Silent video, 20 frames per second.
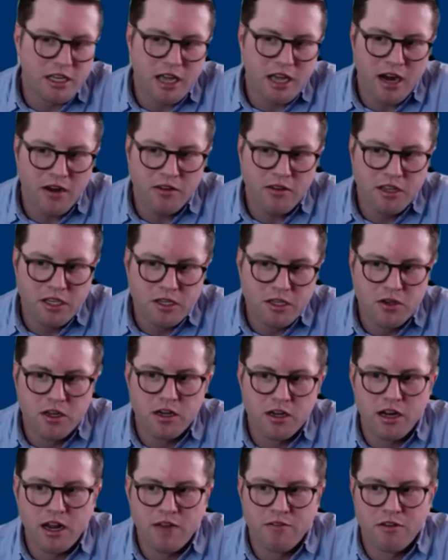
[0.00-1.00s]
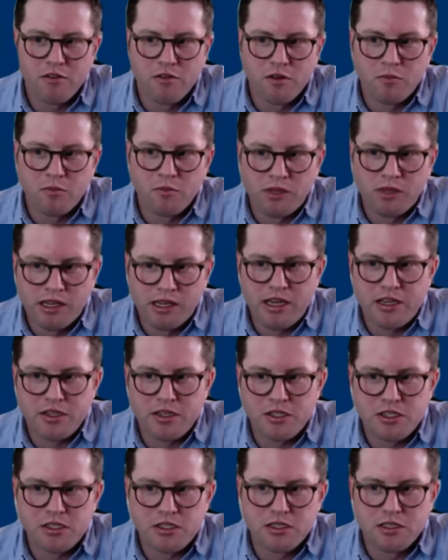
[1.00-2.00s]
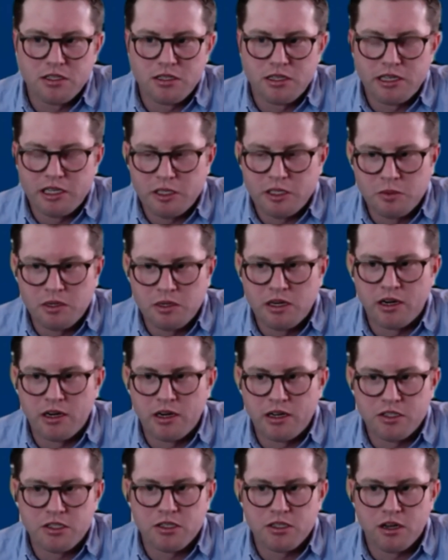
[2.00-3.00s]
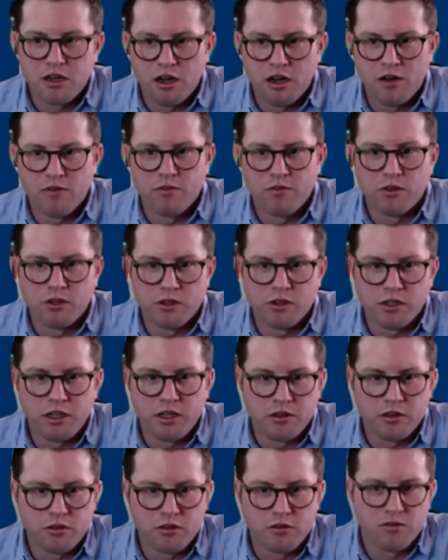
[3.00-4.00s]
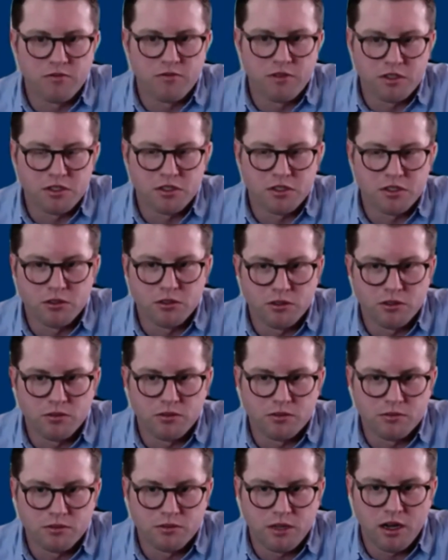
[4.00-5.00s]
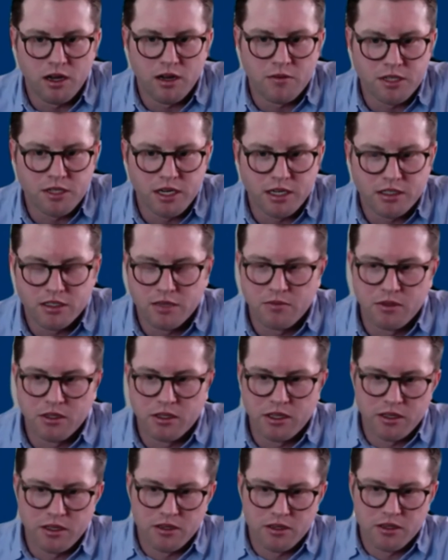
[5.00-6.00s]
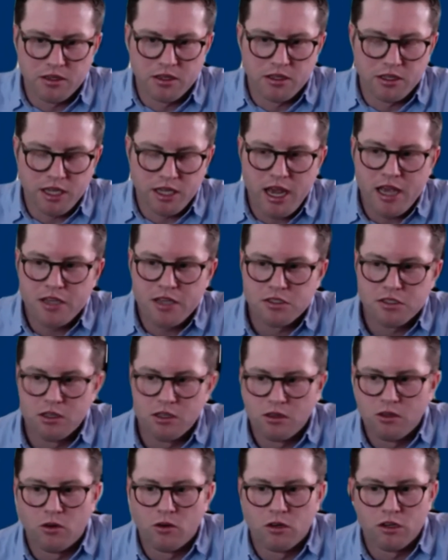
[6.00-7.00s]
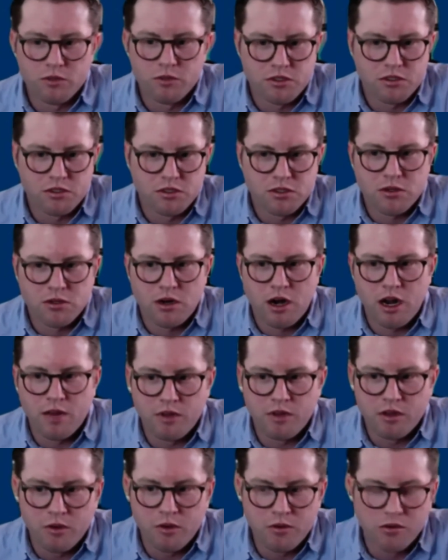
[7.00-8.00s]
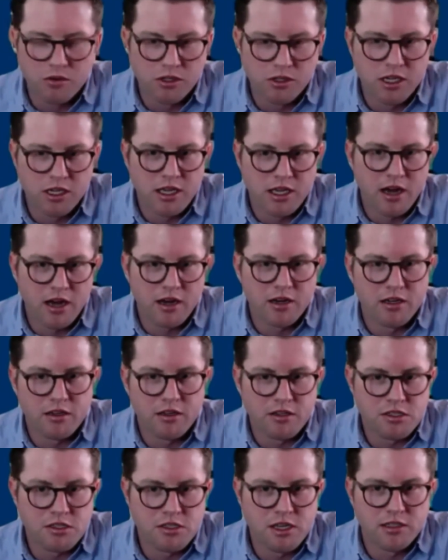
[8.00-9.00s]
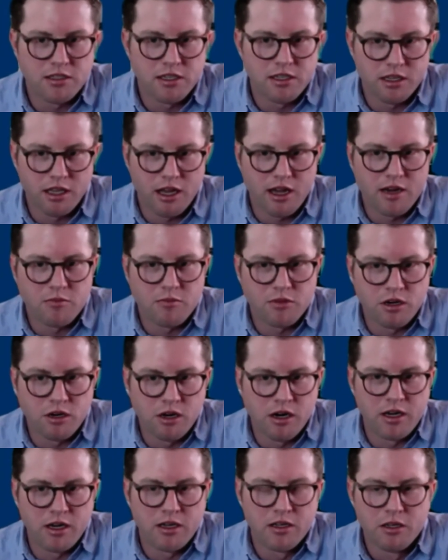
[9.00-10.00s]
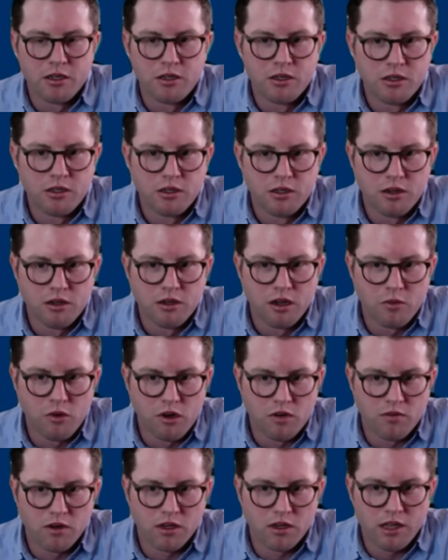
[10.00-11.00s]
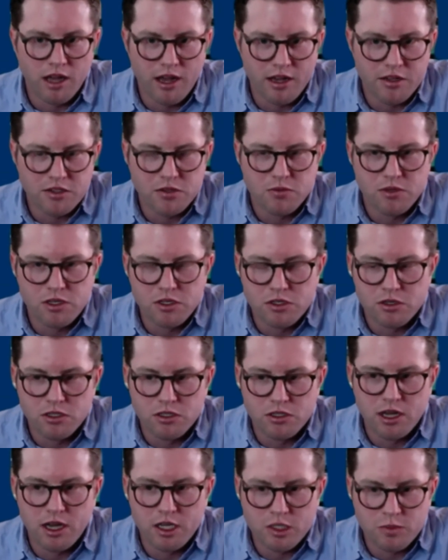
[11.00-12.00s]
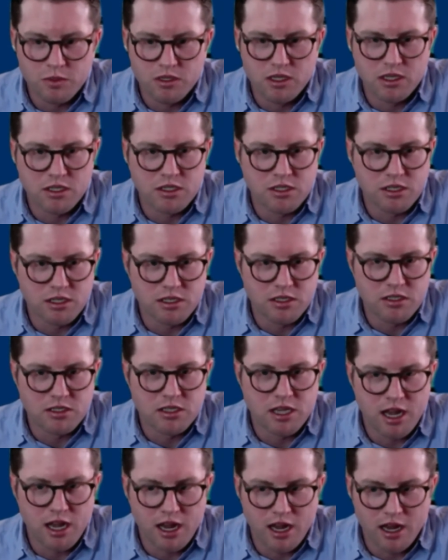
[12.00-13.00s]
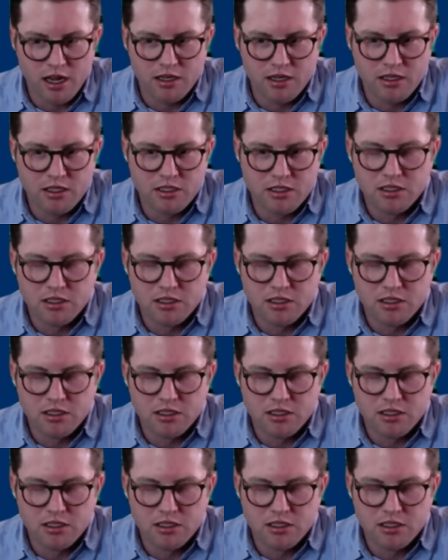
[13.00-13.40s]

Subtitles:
don't think you could ever replace the experience of looking through a physical object. Yeah. The case that Lauren was describing, we were looking at it in the Signet Library on one of our last research expeditions, and